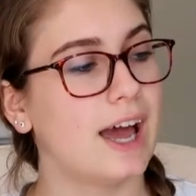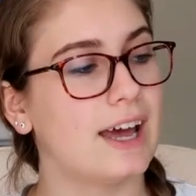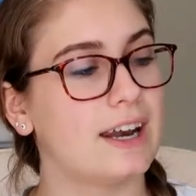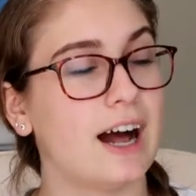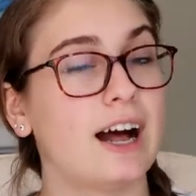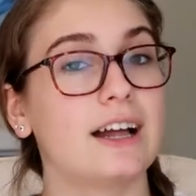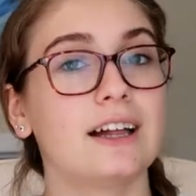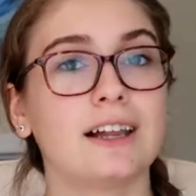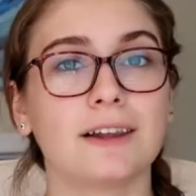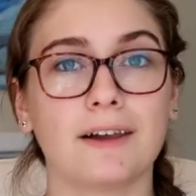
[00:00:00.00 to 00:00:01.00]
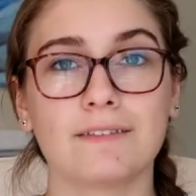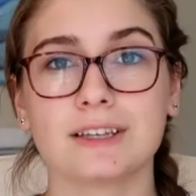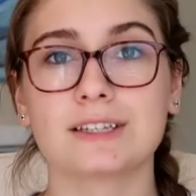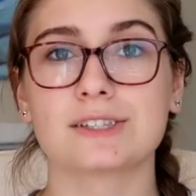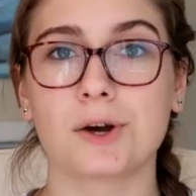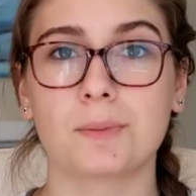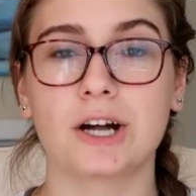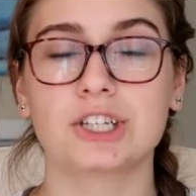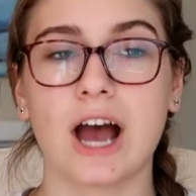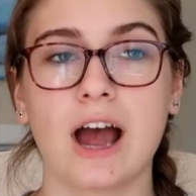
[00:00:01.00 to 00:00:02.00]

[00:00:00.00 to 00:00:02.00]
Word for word: and I love these so much.